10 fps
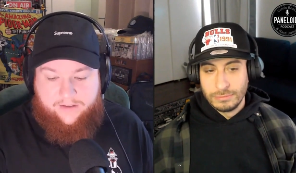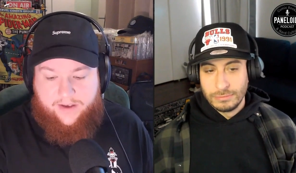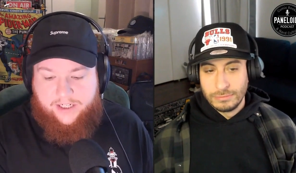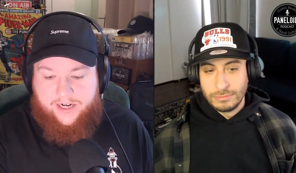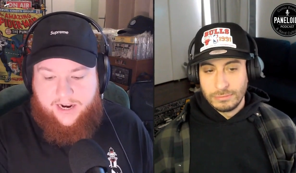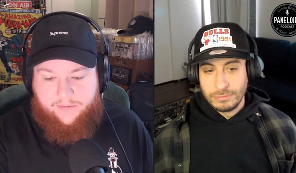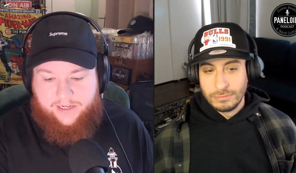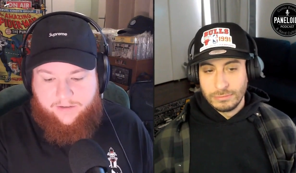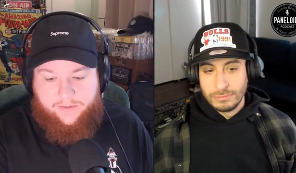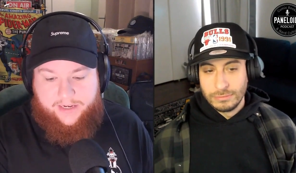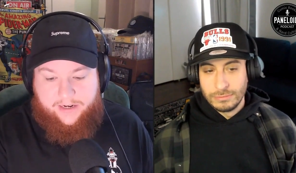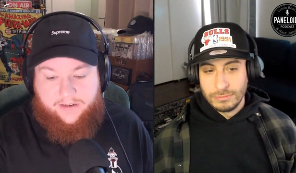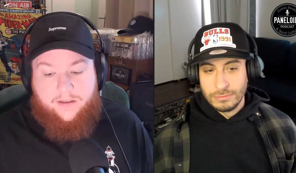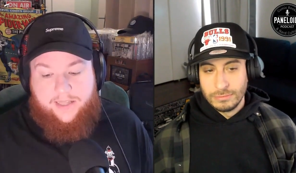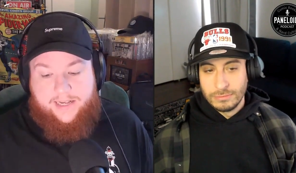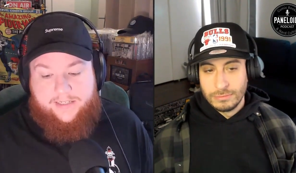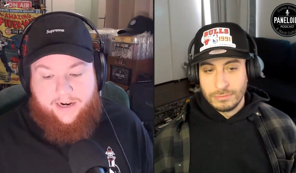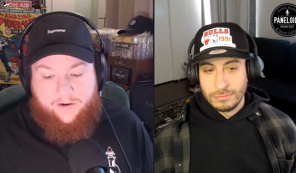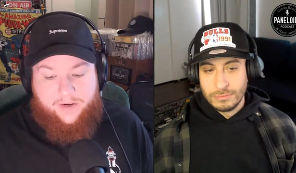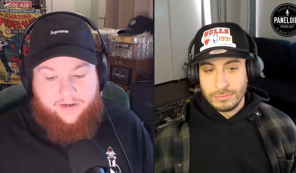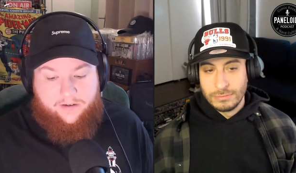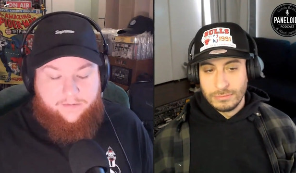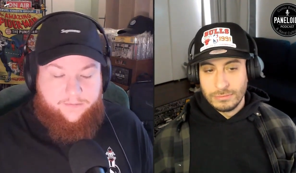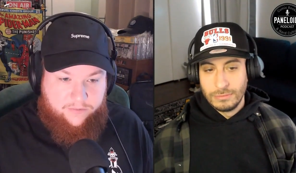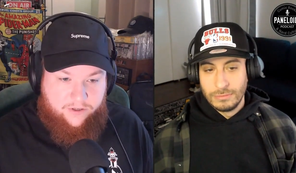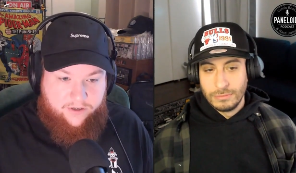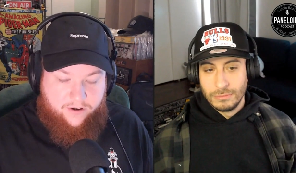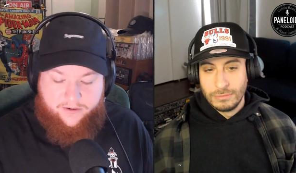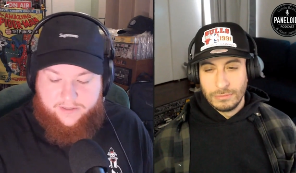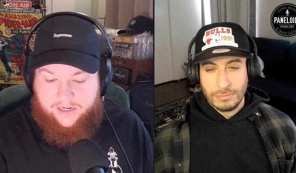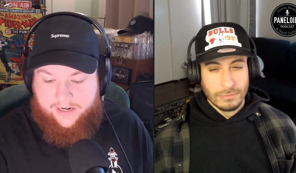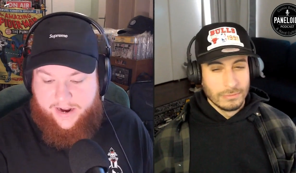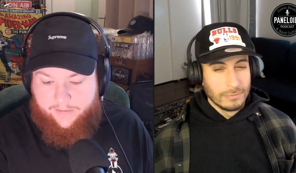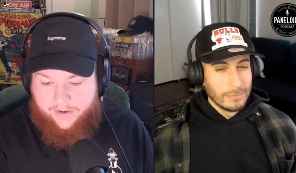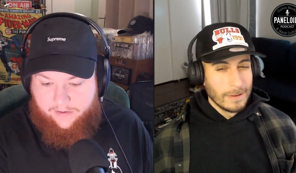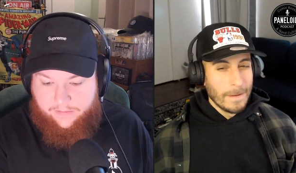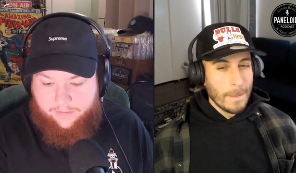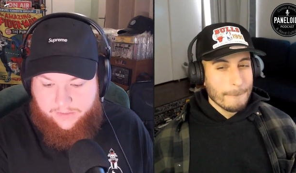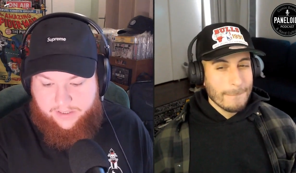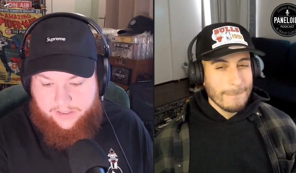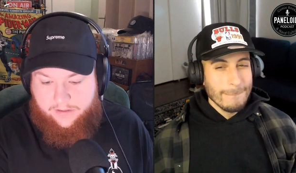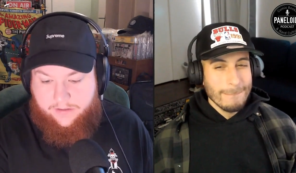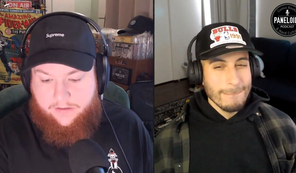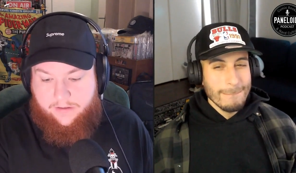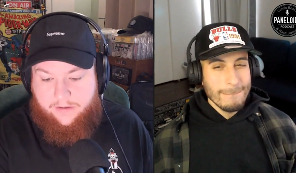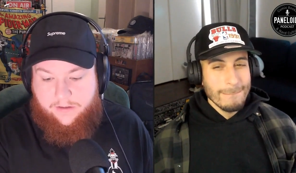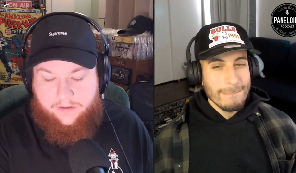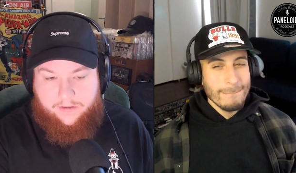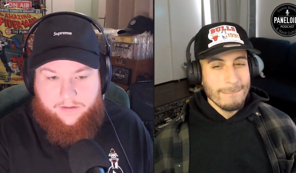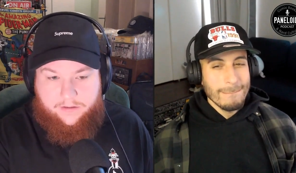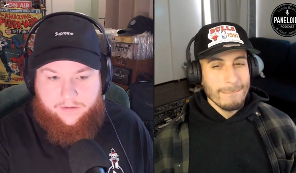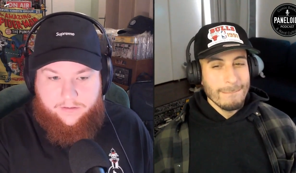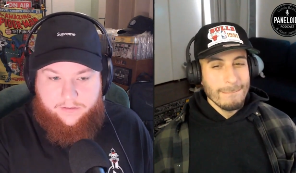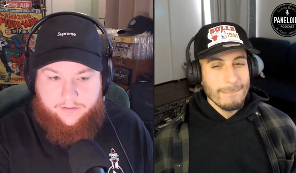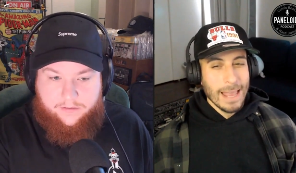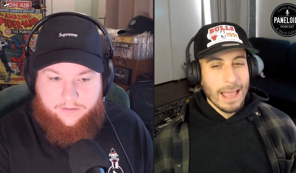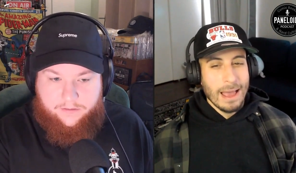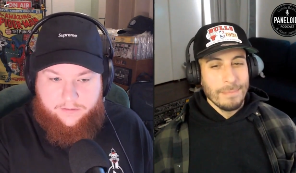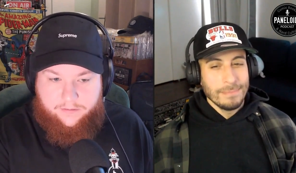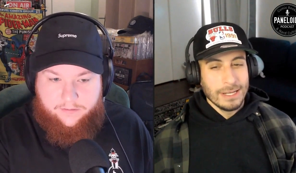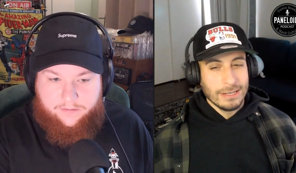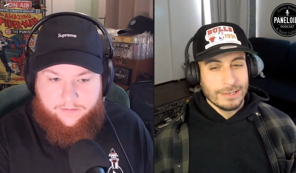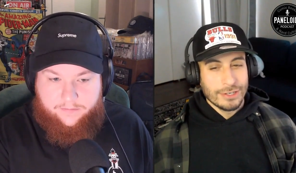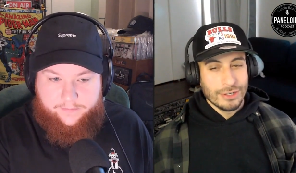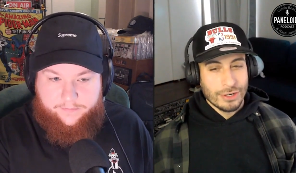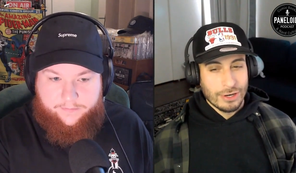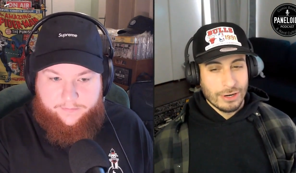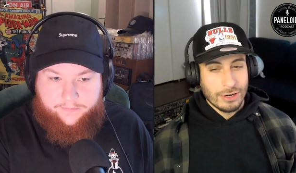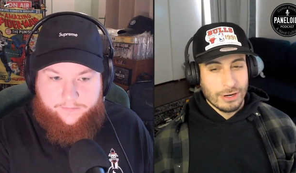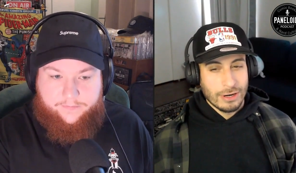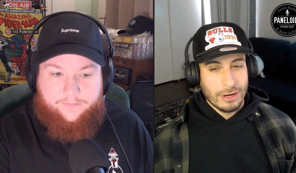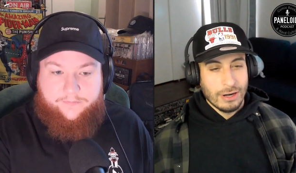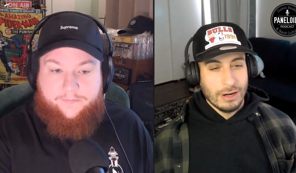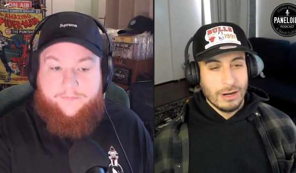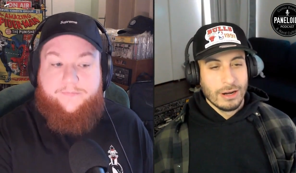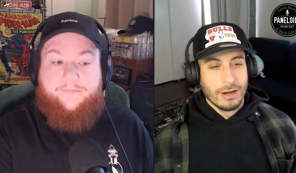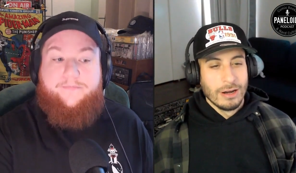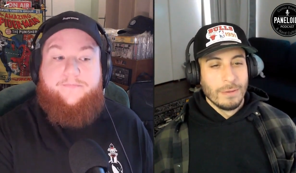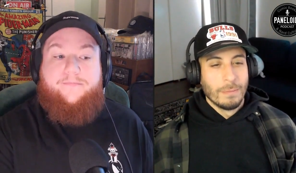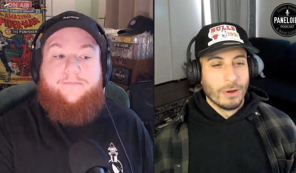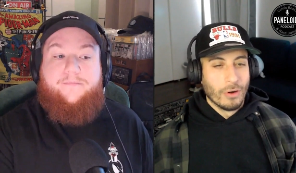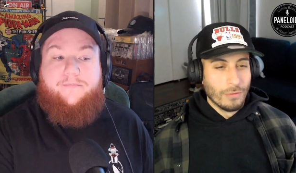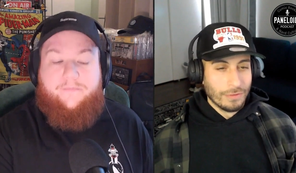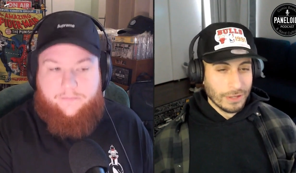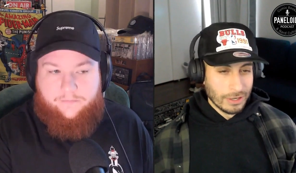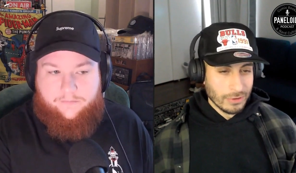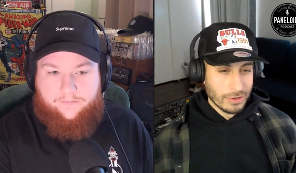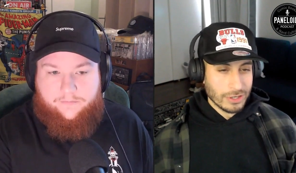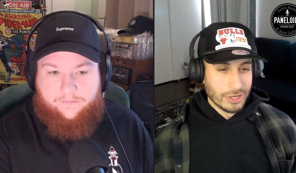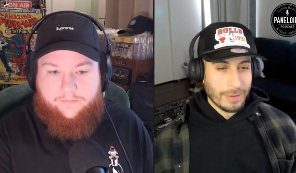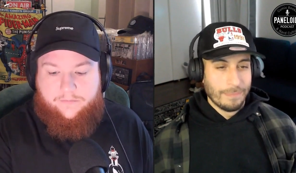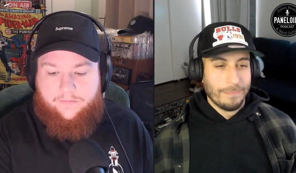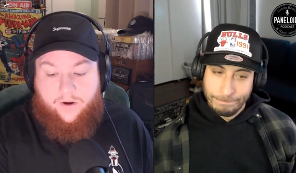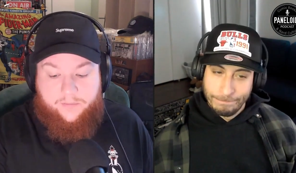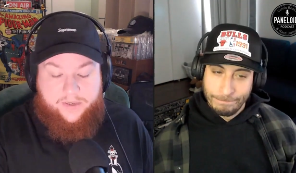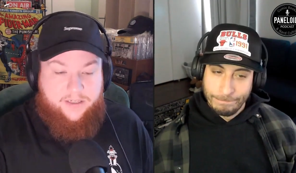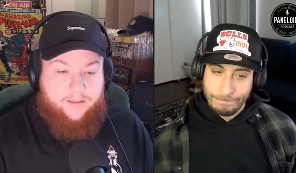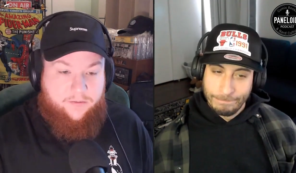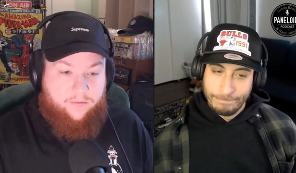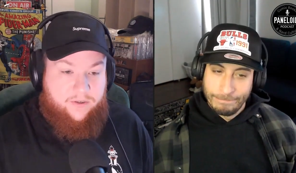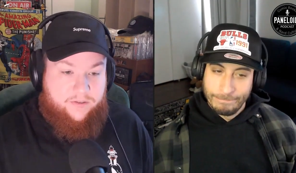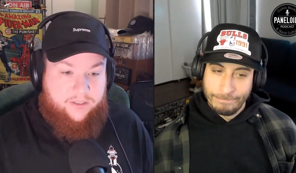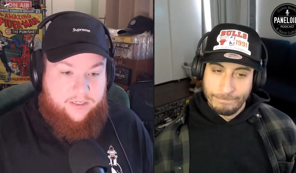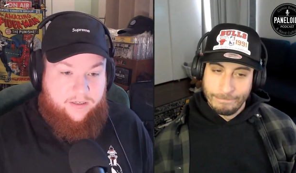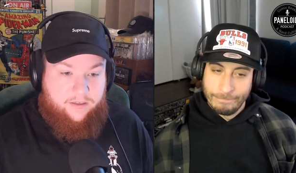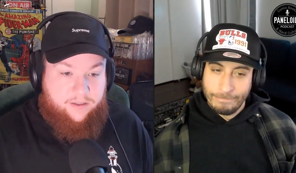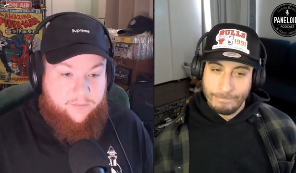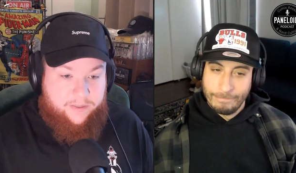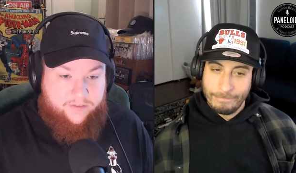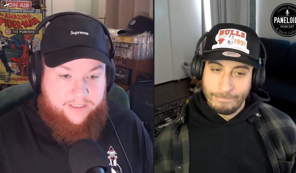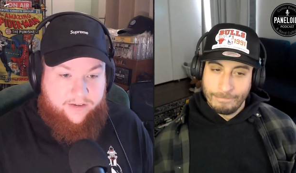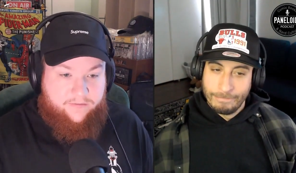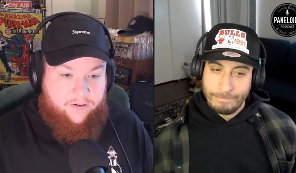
Speaker 1: live action animes we'll be getting. The last Last Airbender. You can argue it's not an anime, but it is. Mm,
Speaker 2: I'm not sure, but hopefully they do a good job.
Speaker 1: One Piece, we've seen a little bit of set